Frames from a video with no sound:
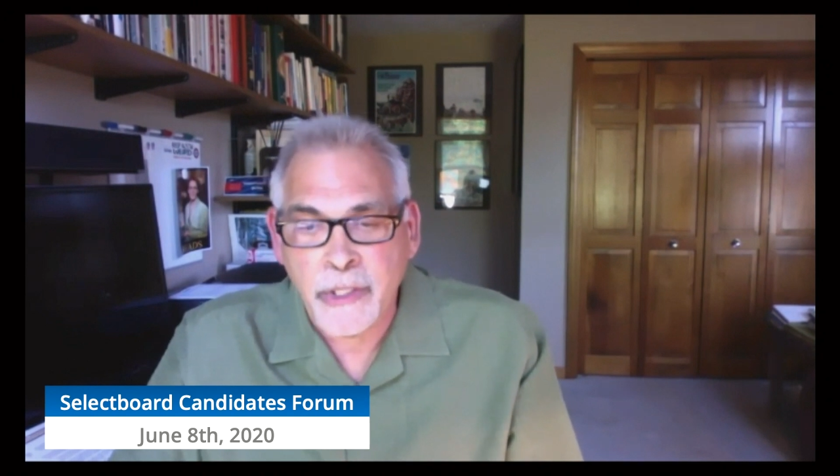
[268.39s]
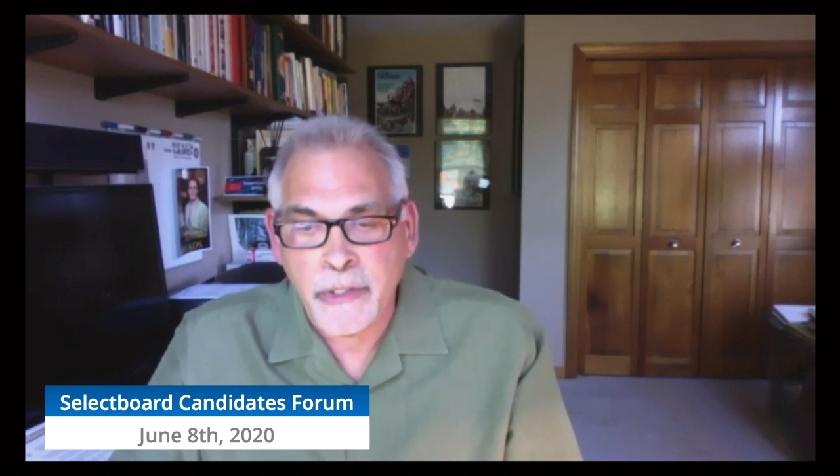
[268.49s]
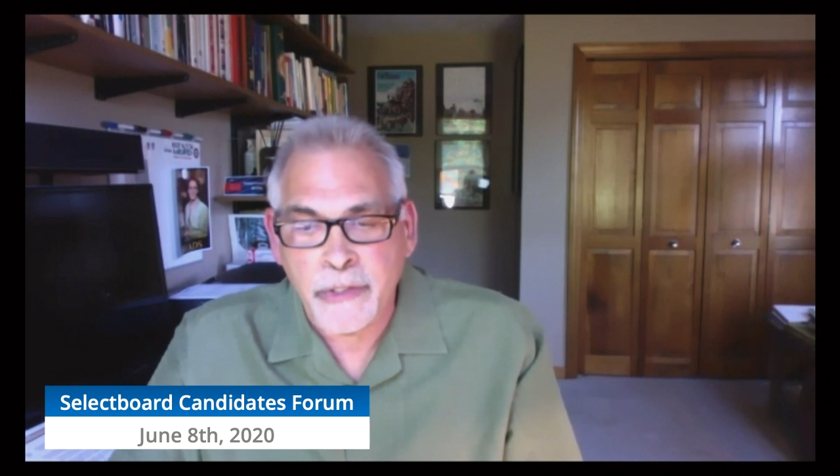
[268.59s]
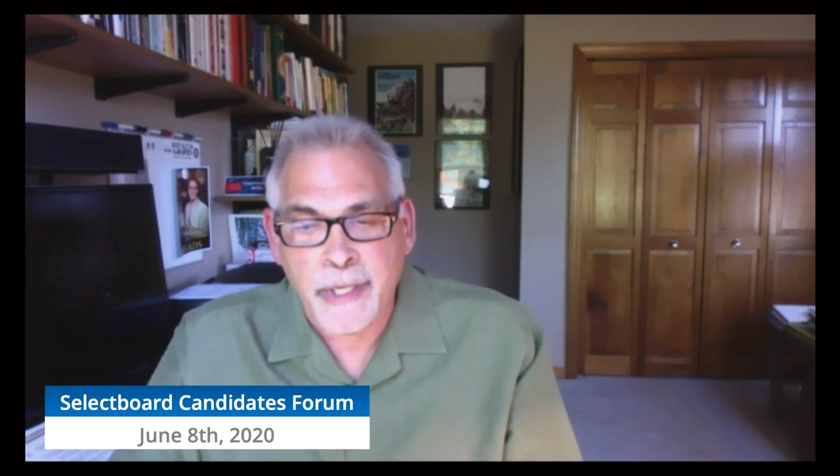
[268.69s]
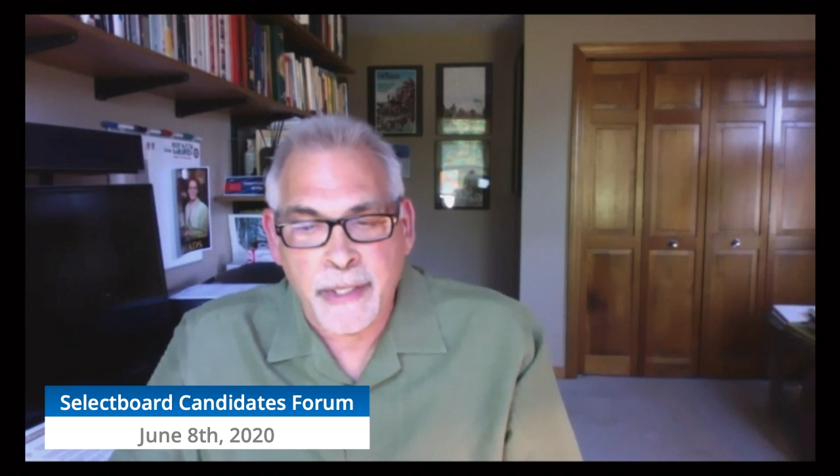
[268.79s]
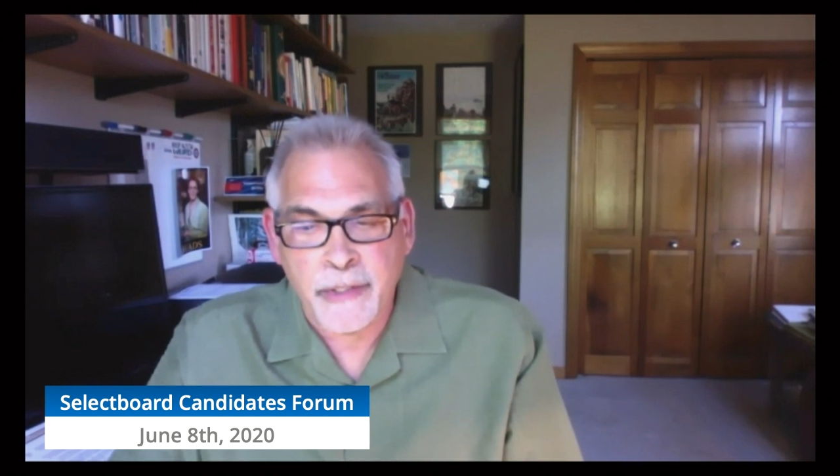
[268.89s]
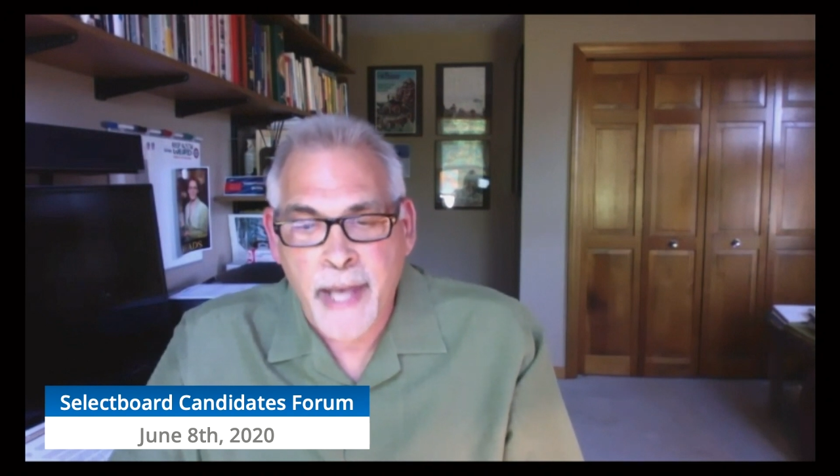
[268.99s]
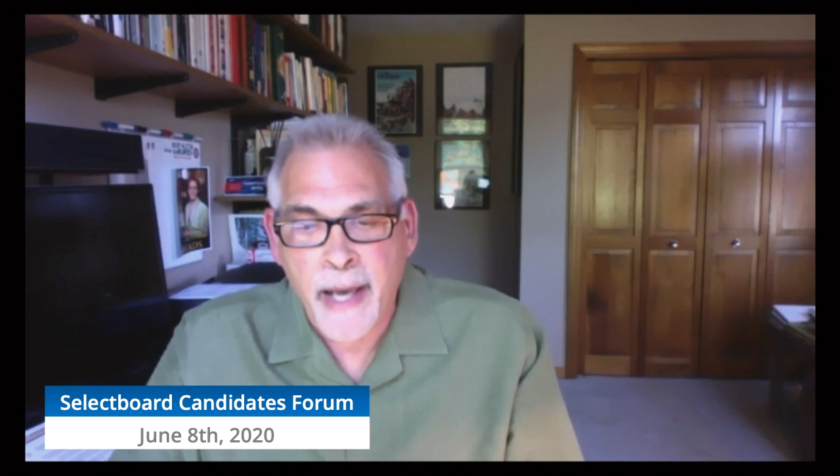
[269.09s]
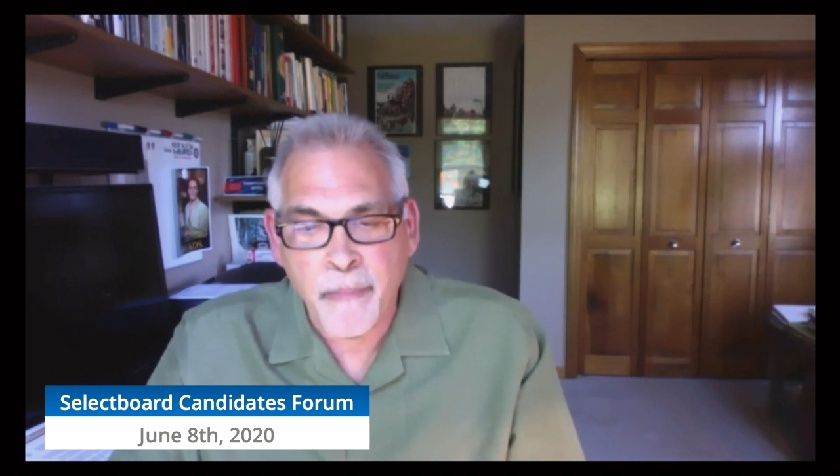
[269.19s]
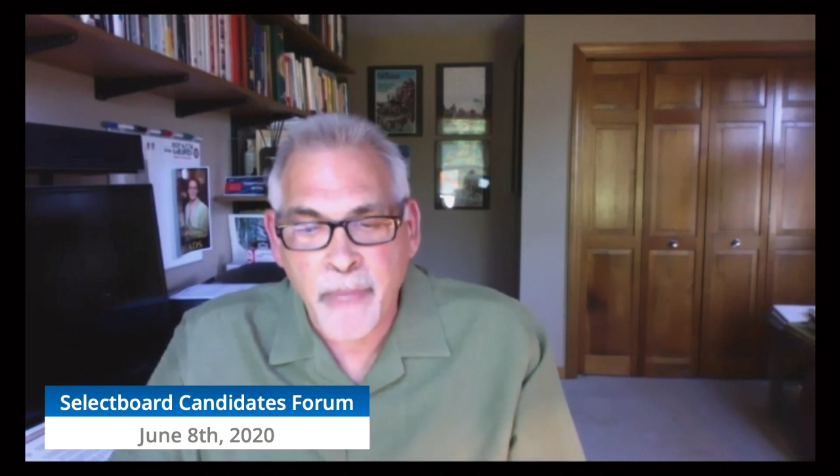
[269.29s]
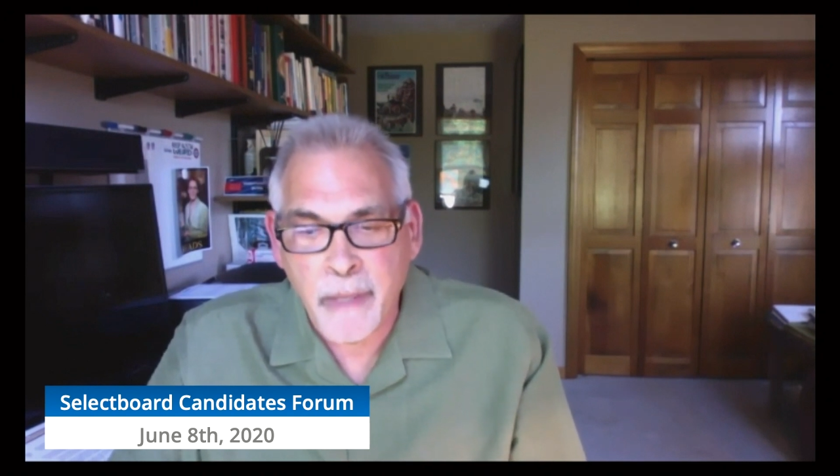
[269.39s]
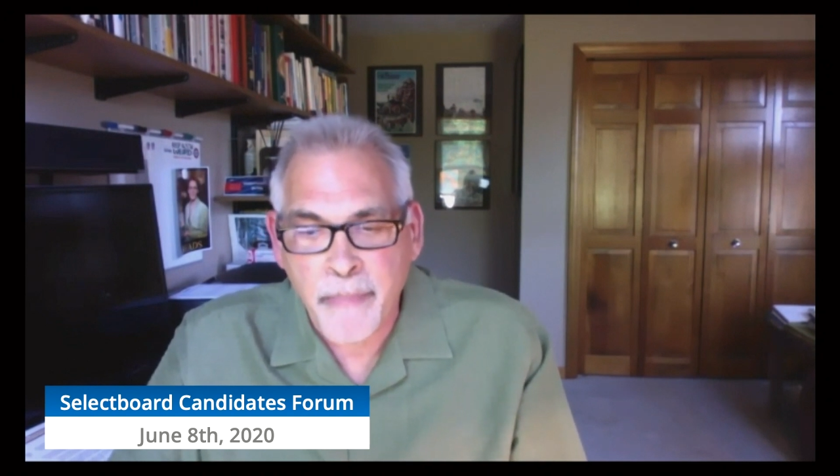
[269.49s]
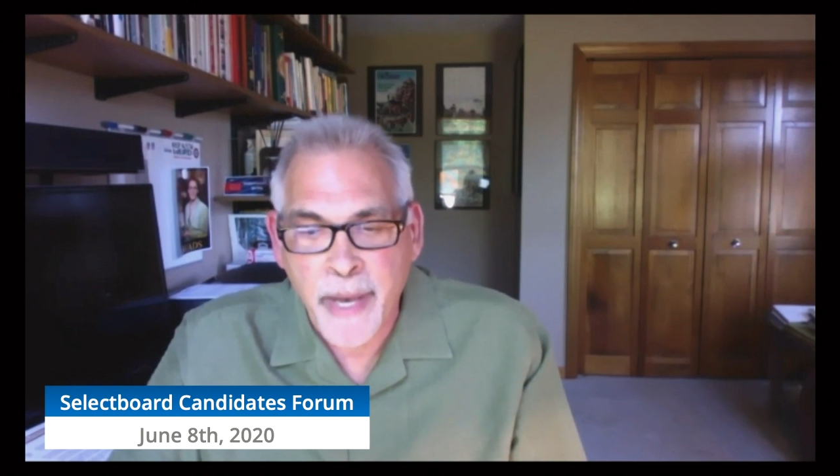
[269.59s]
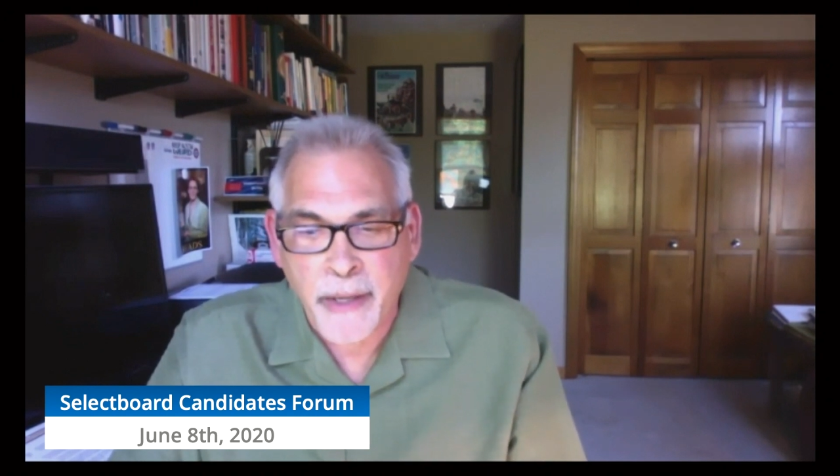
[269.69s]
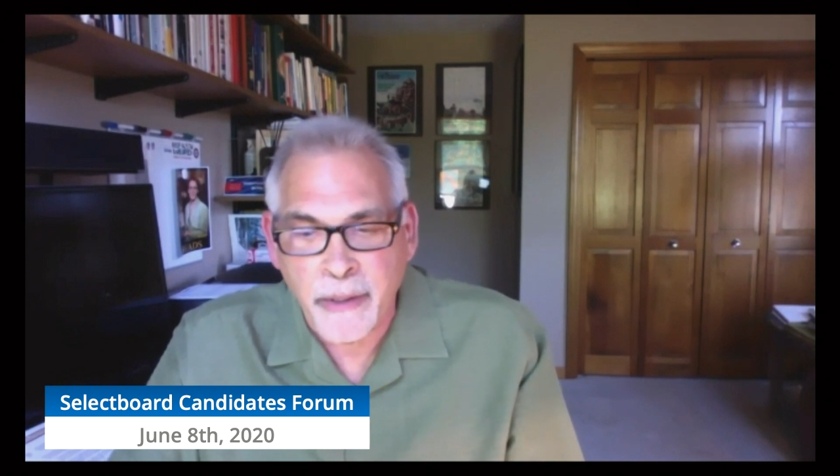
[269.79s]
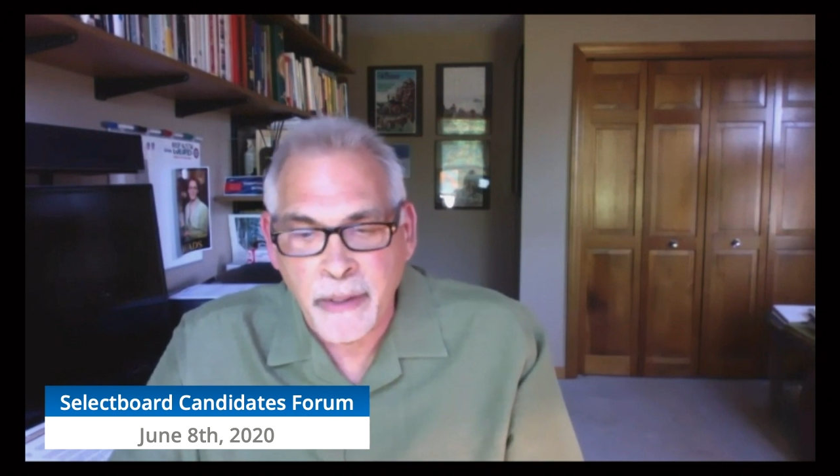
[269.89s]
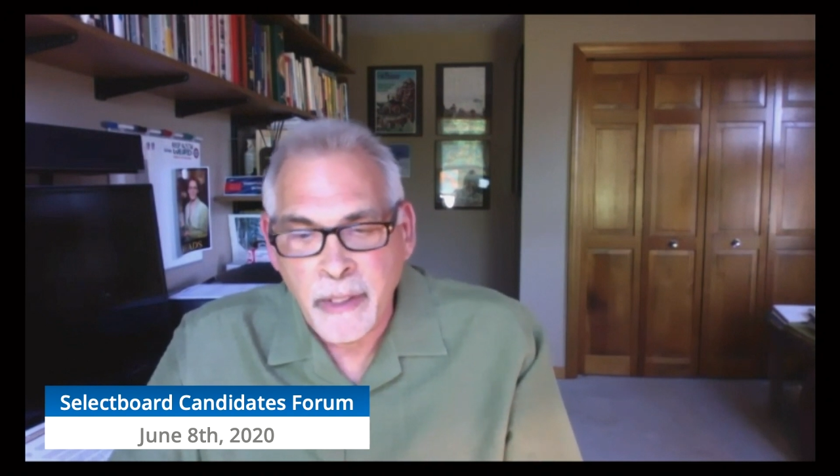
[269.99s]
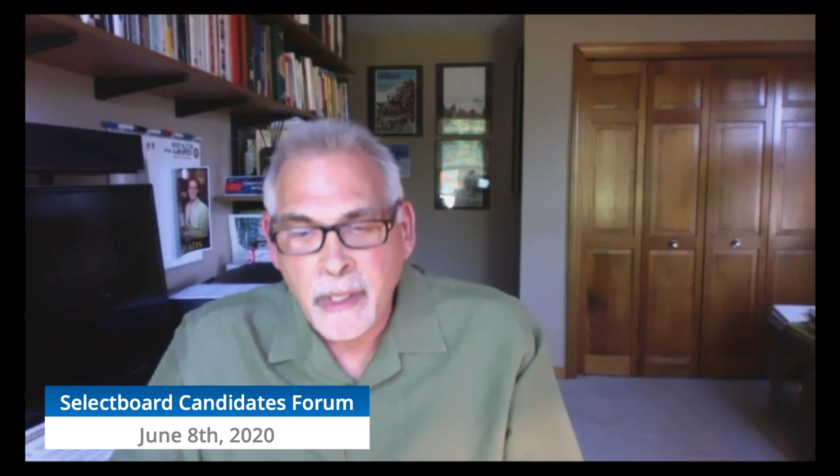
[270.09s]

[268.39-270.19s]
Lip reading: is how to be a better